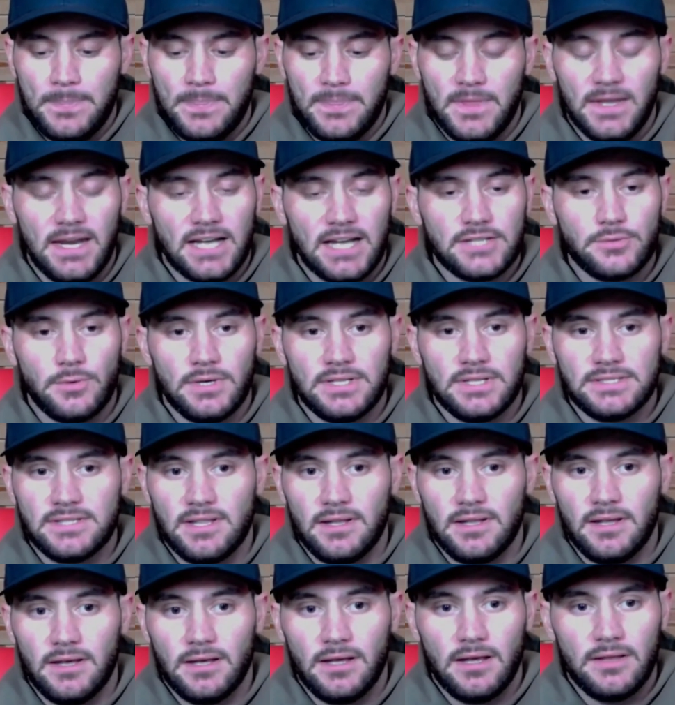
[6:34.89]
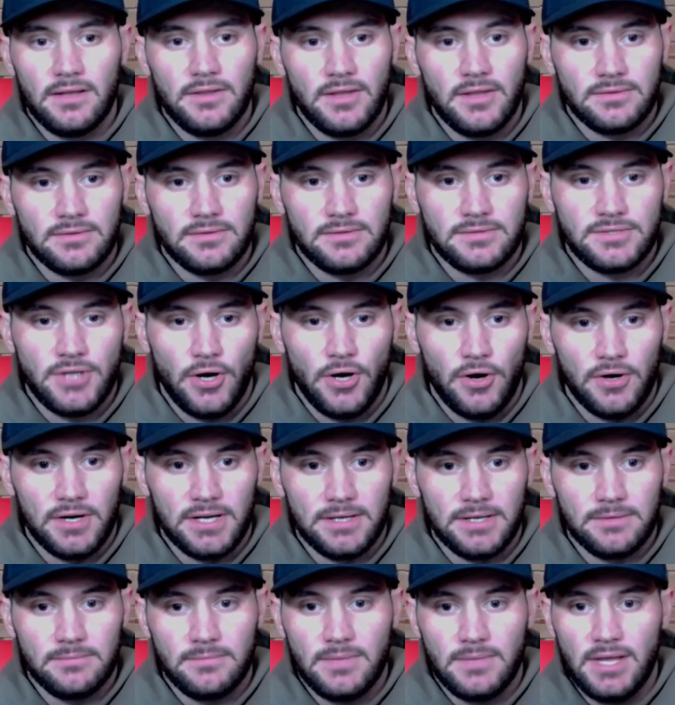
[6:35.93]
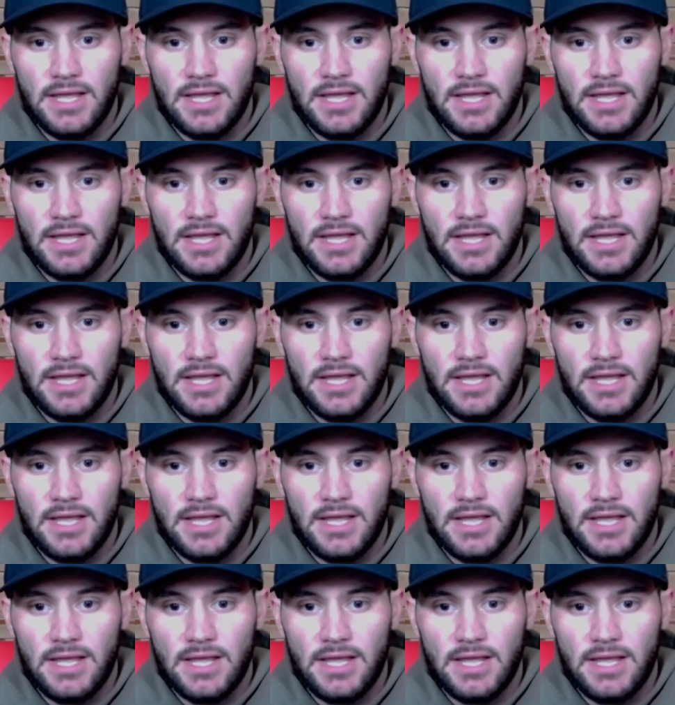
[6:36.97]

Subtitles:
The next one is the target,